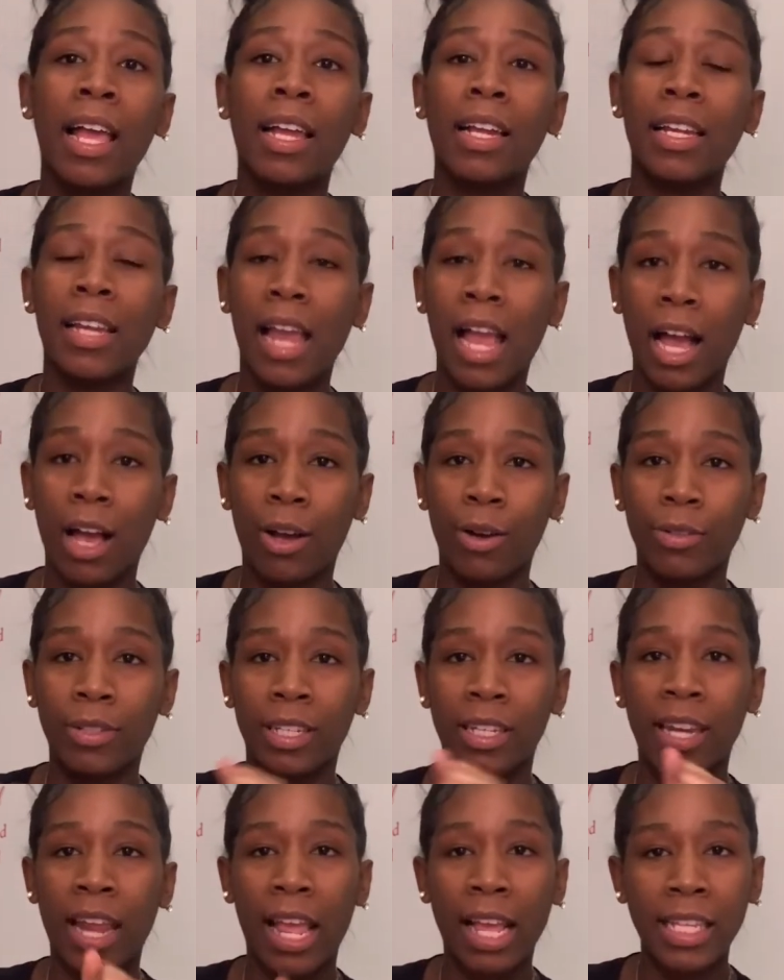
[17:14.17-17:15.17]
Y'all, the
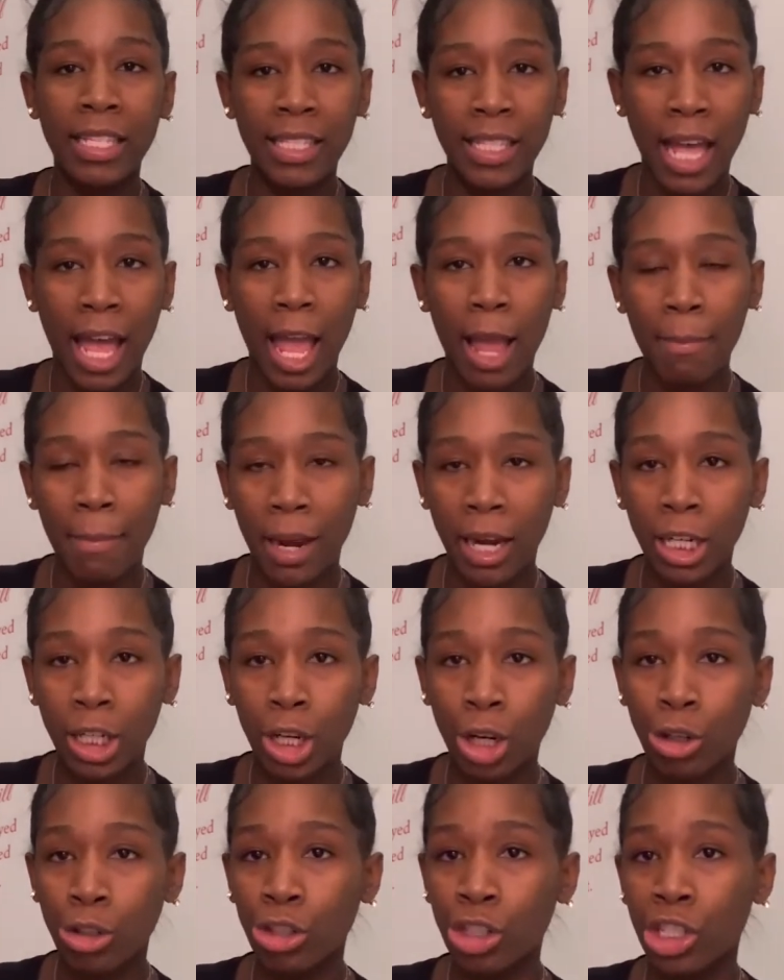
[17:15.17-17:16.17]
next time my
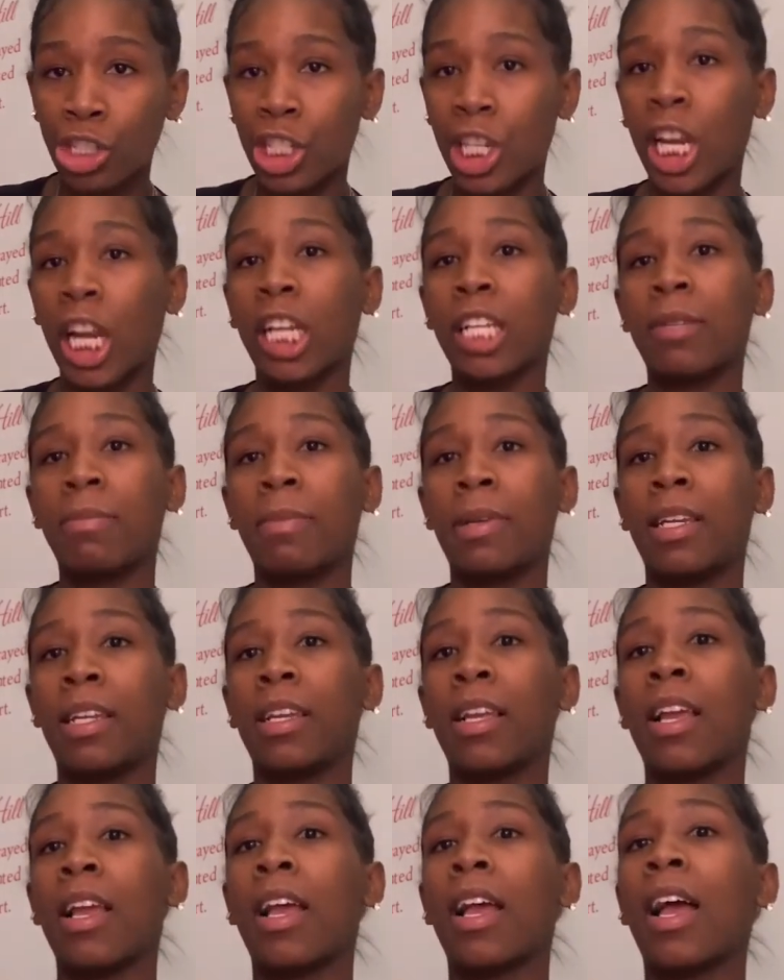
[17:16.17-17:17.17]
nurse checked me,
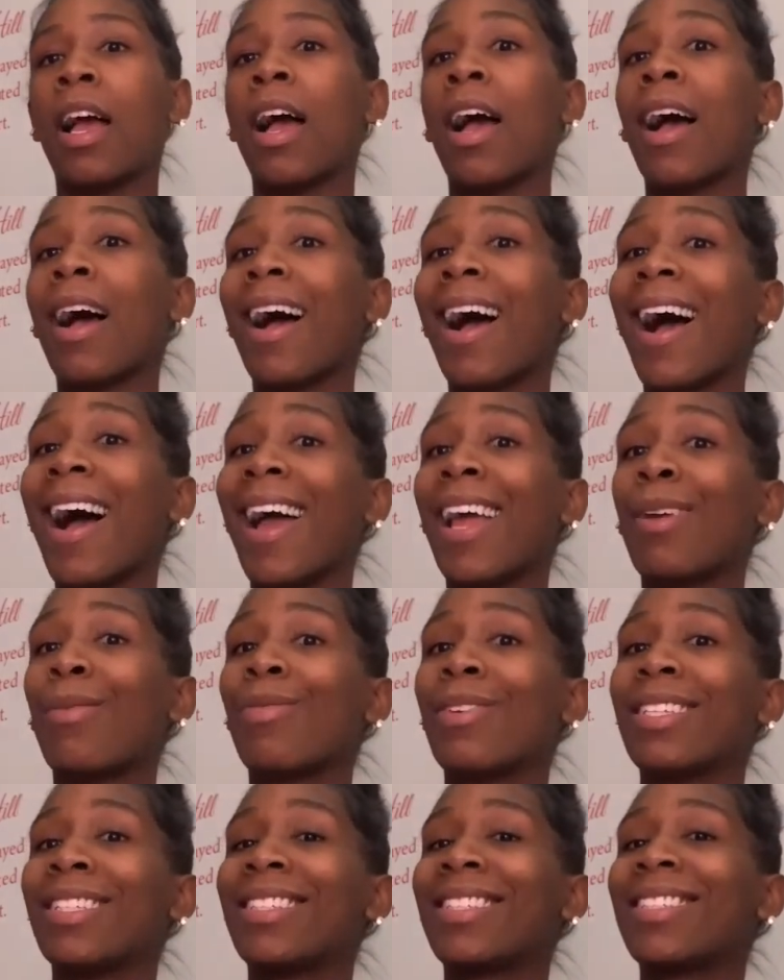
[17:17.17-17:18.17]
I
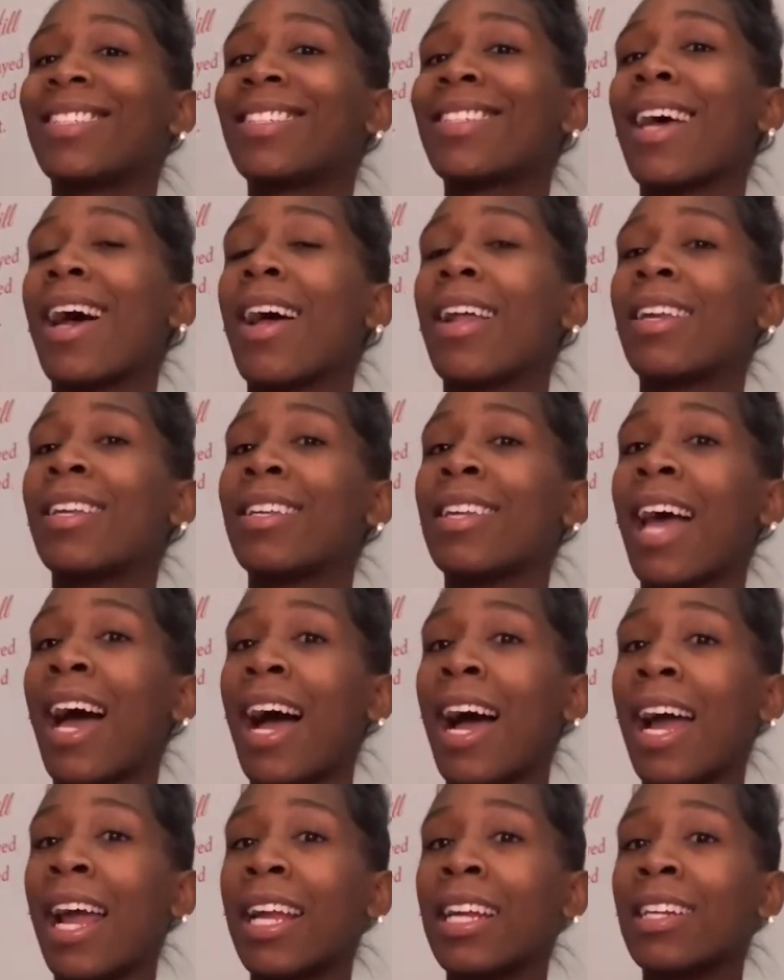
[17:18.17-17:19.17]
was
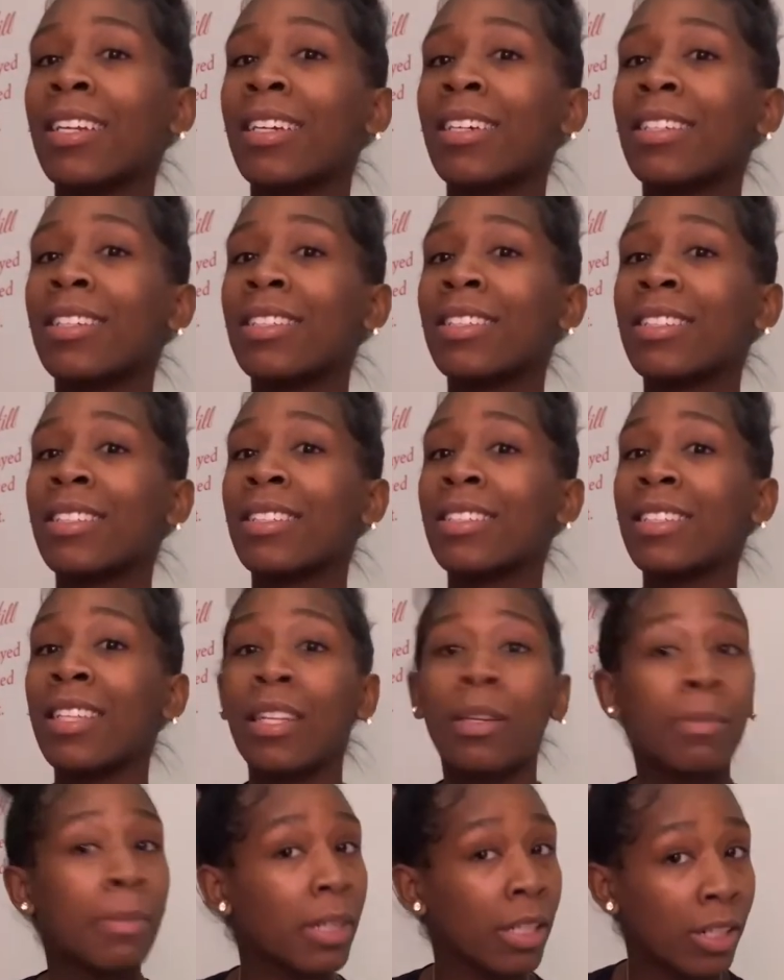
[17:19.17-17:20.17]
nine
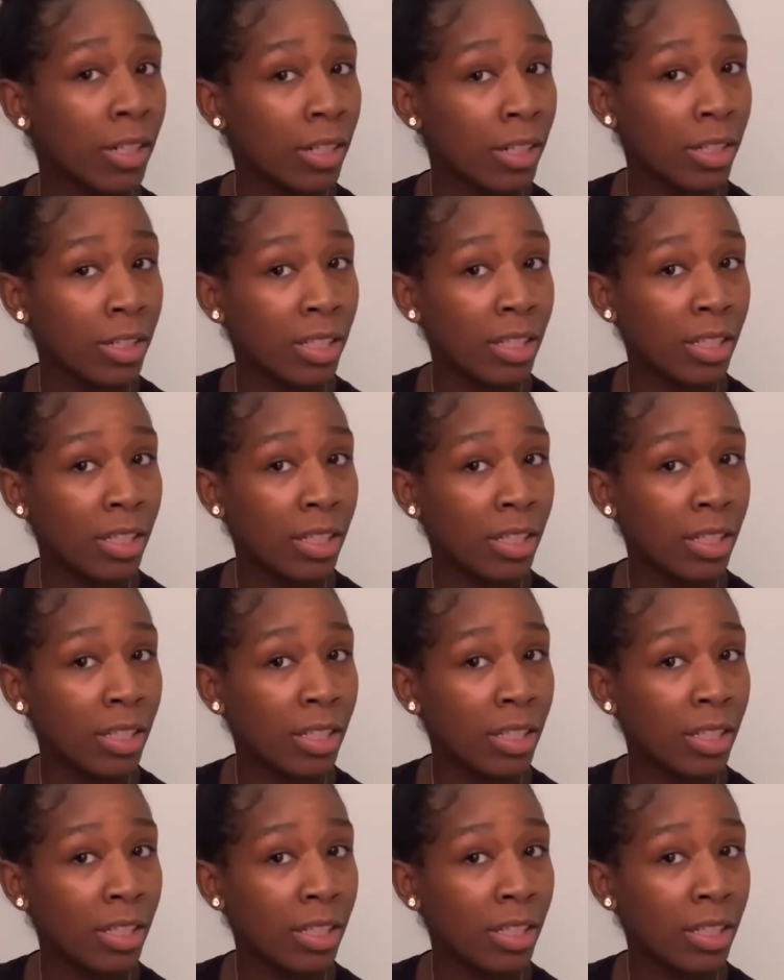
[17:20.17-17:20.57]
centimeters.